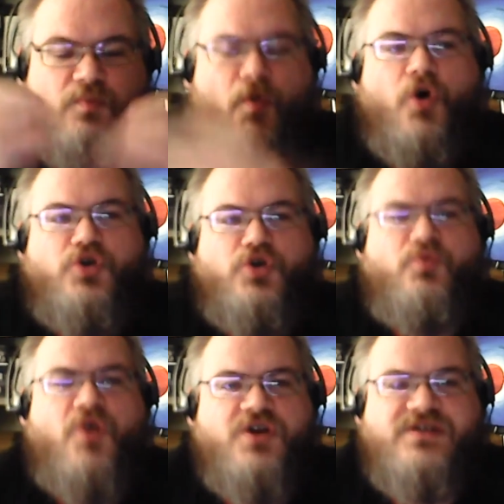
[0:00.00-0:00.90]
more
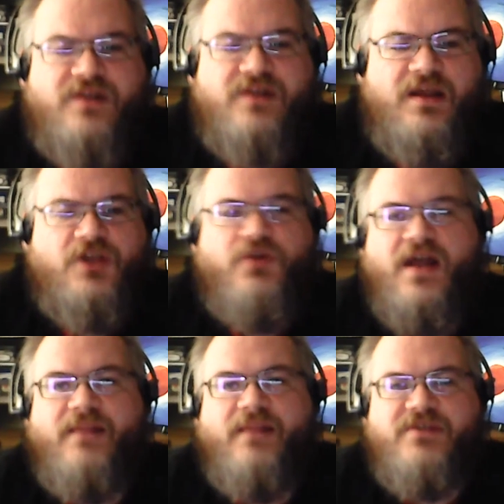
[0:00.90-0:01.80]
towards
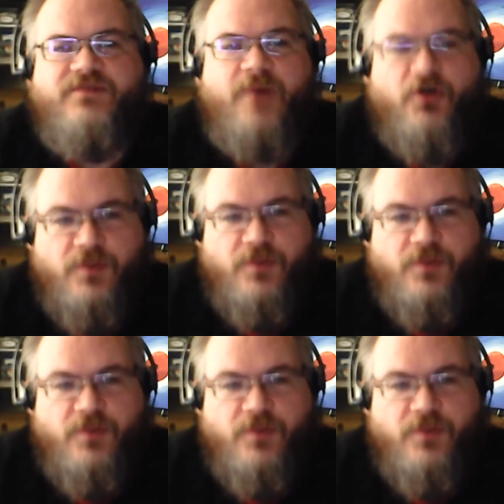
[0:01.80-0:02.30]
including elements of both.